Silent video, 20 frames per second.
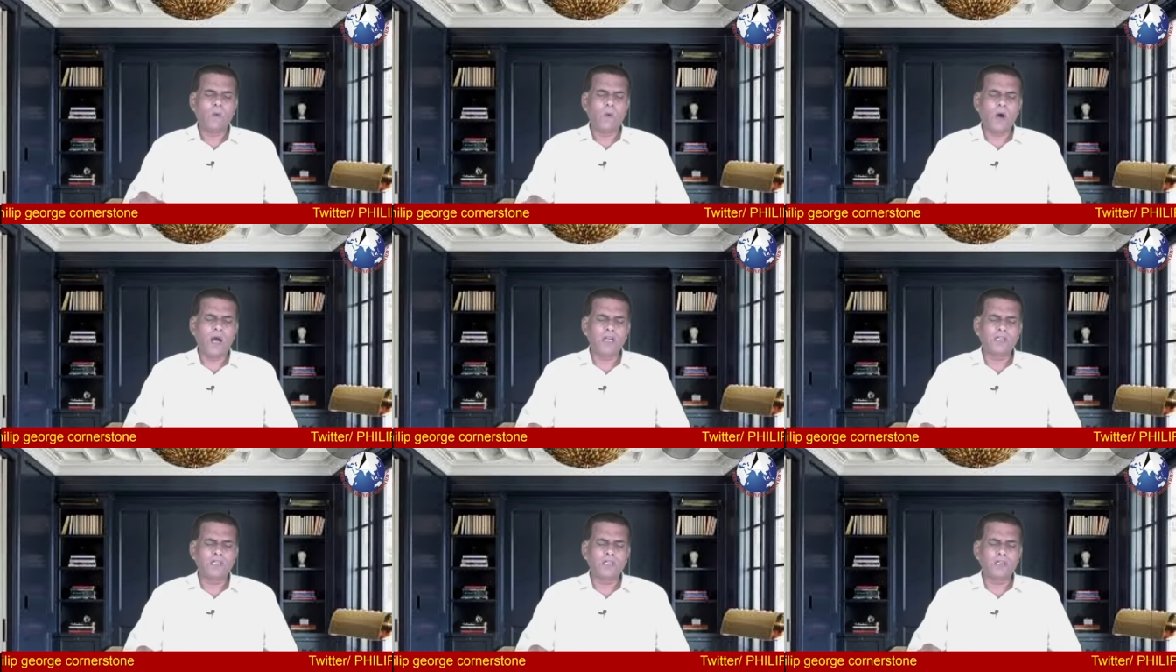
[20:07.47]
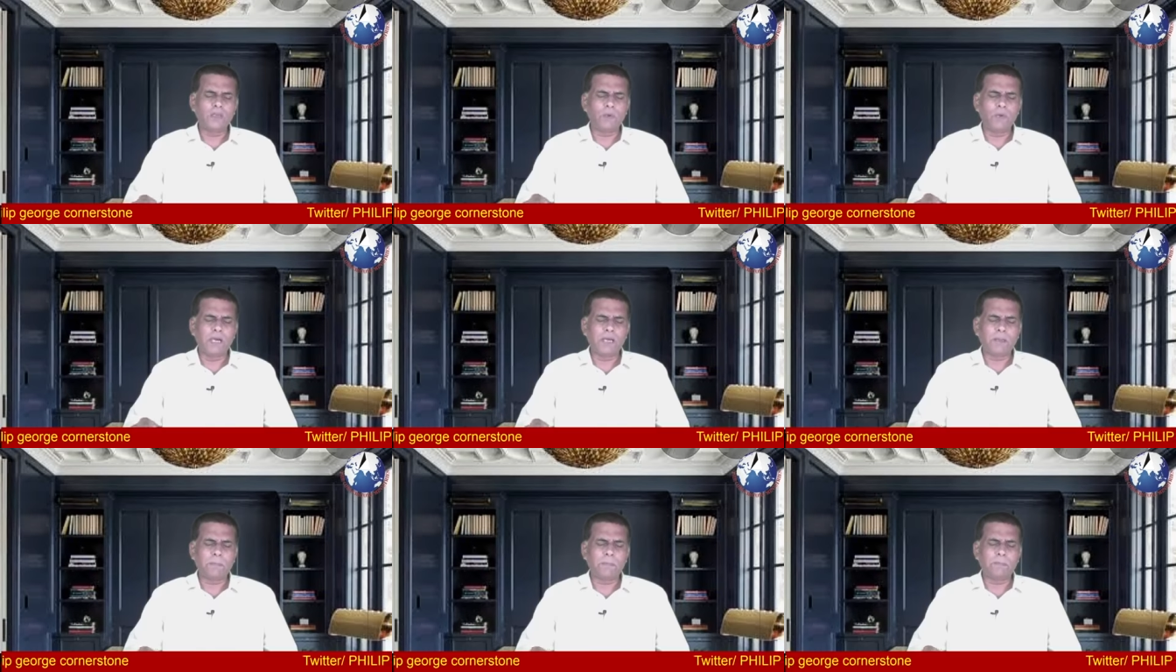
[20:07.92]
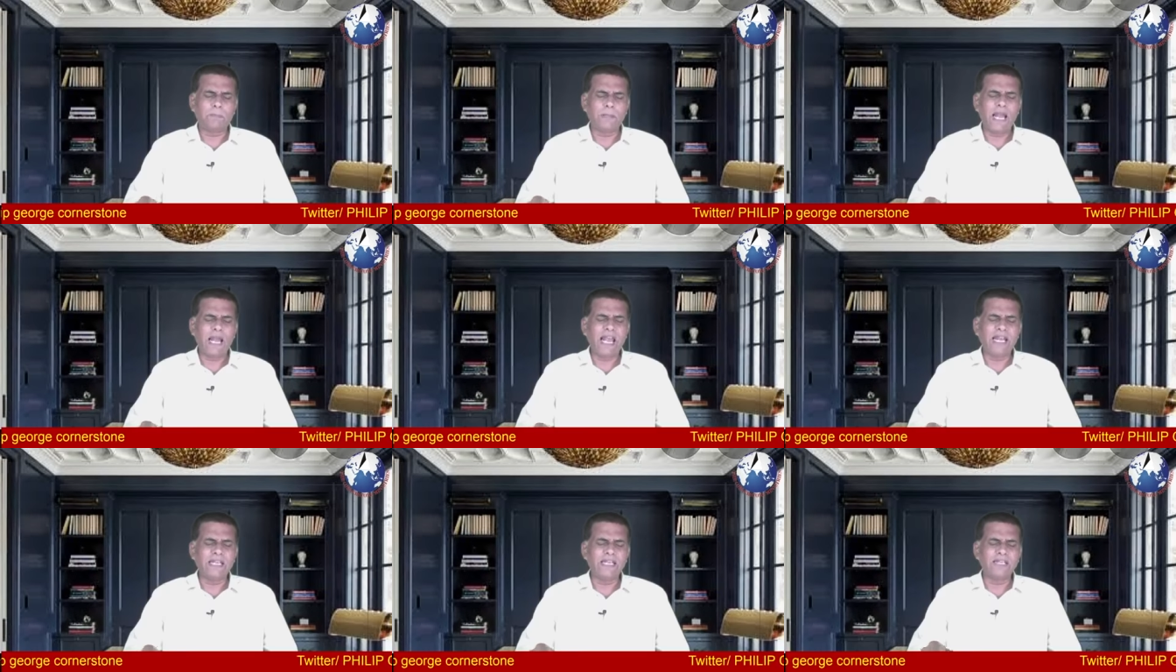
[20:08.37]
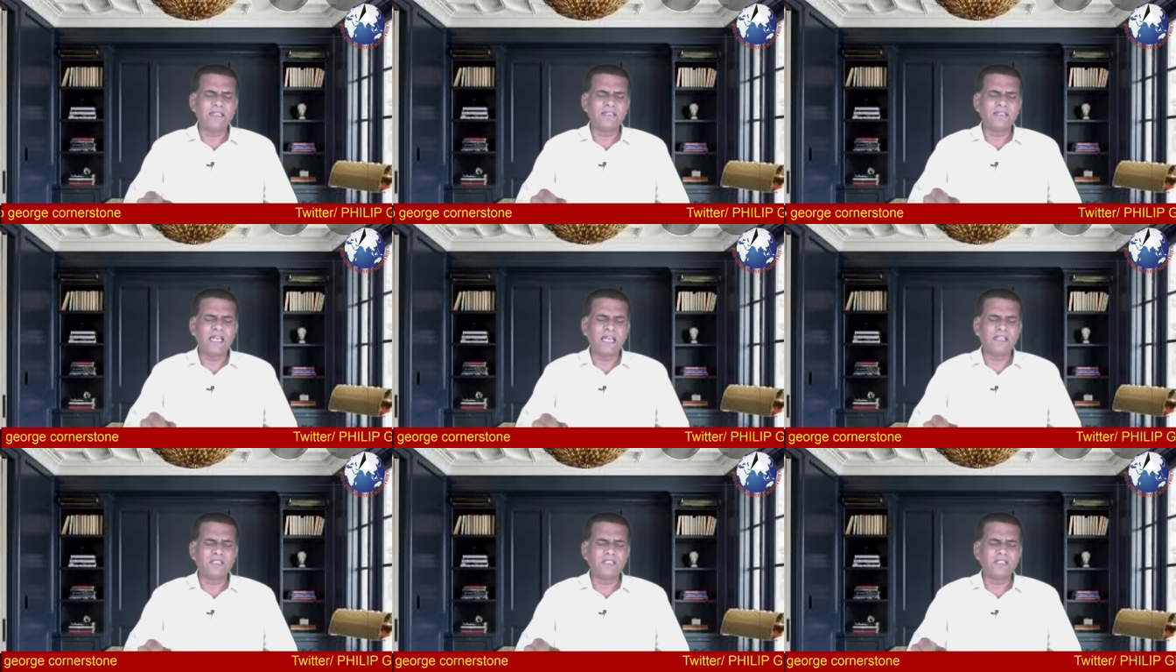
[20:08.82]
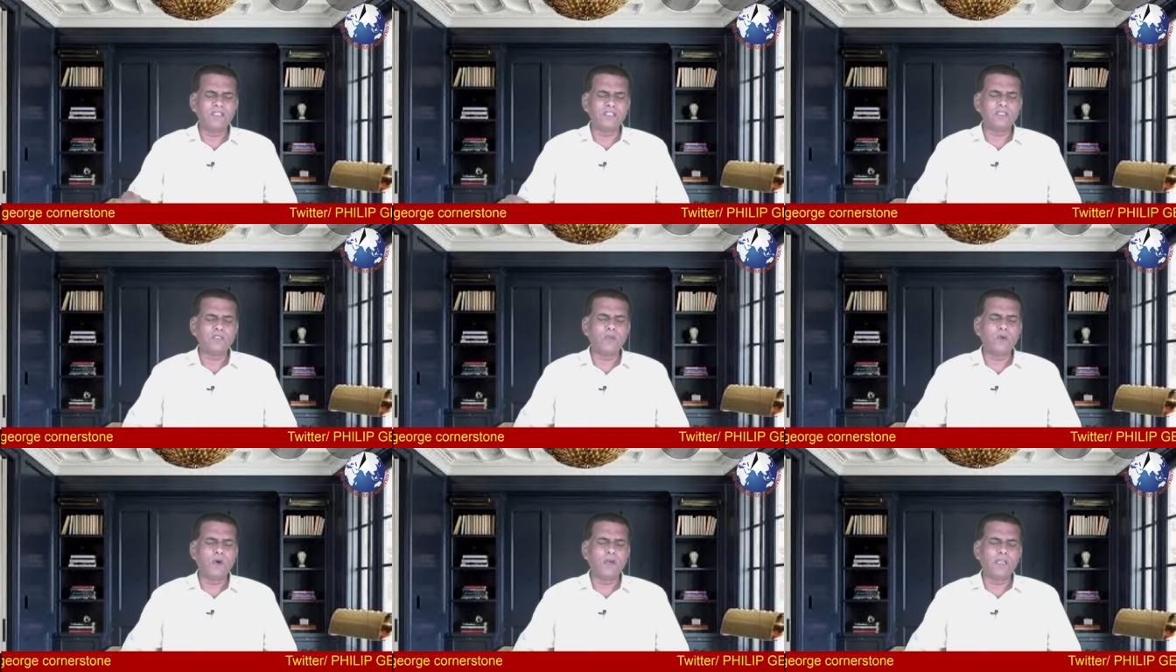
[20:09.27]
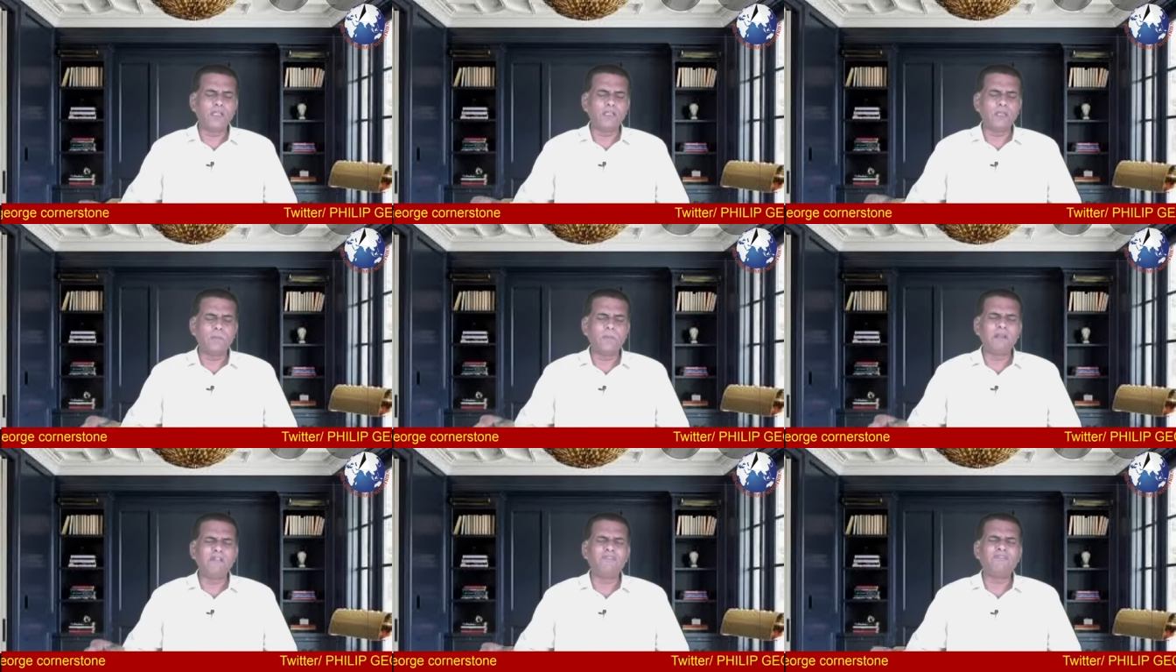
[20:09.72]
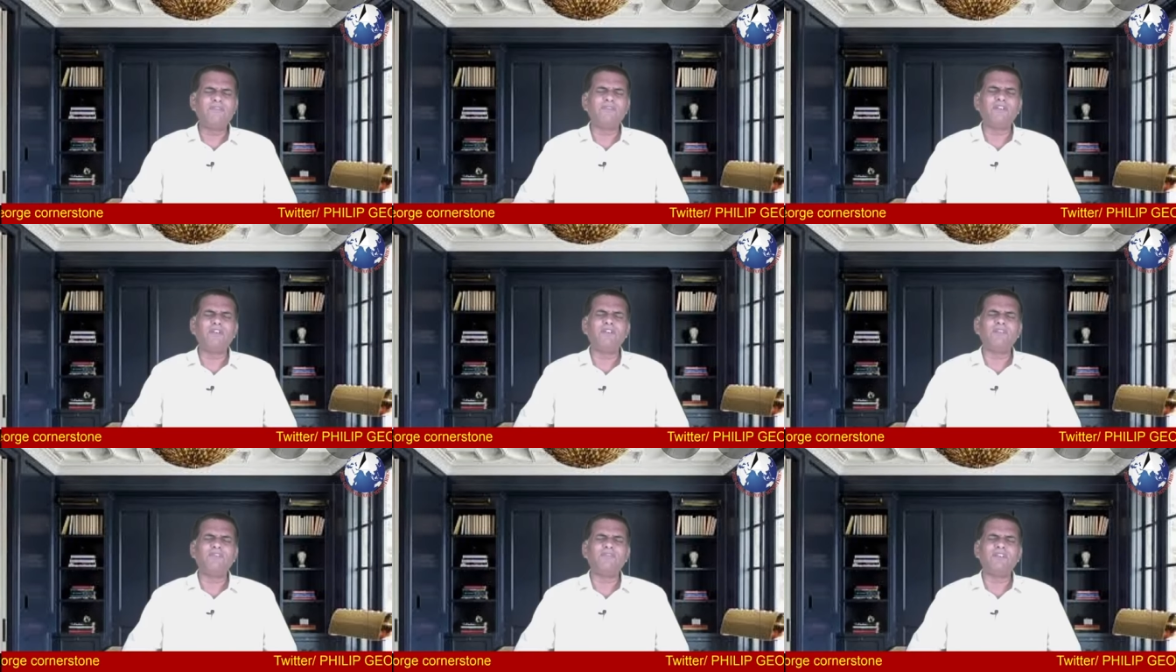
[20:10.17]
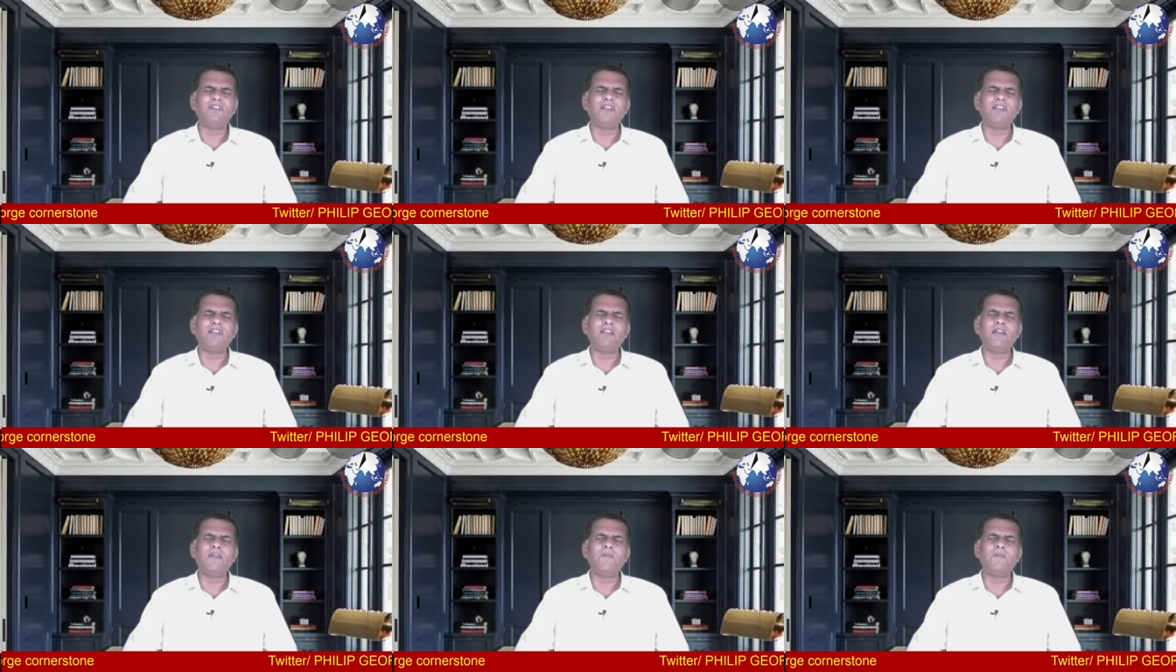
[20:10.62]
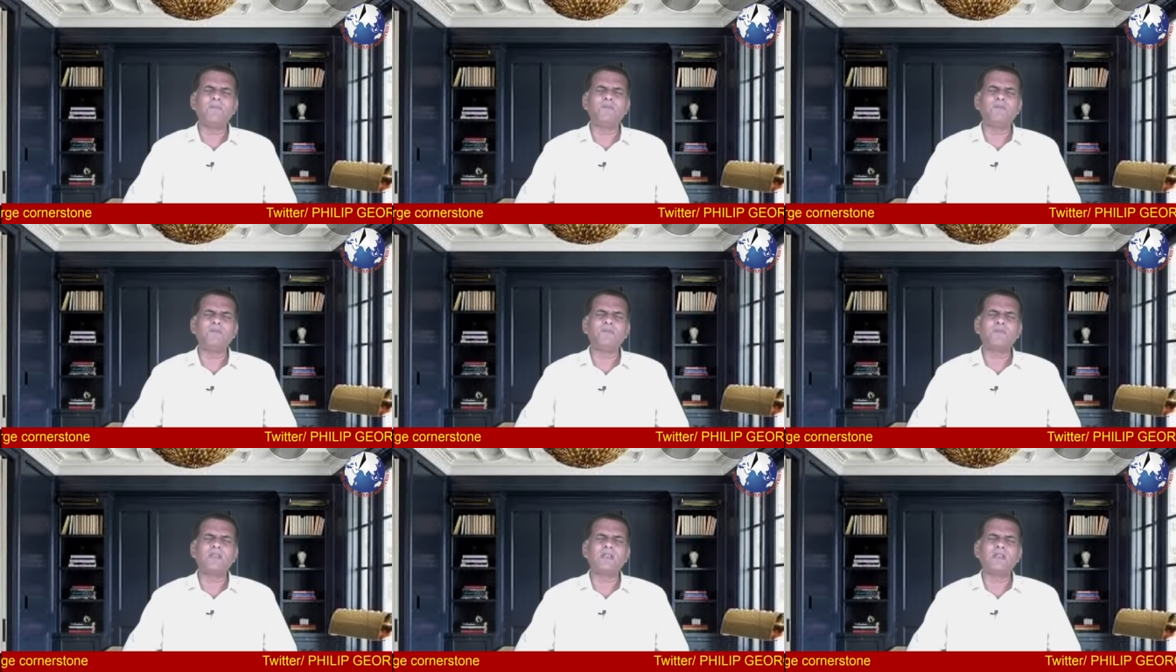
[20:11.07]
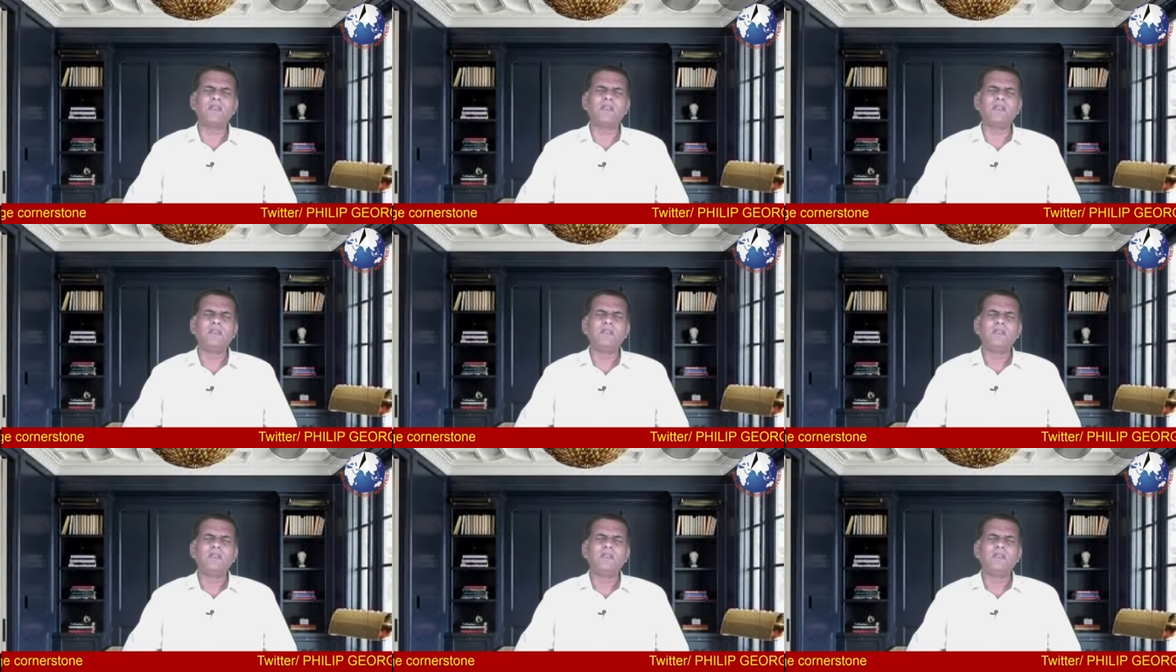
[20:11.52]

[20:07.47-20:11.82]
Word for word: what you are planning that is going to be fulfilled um,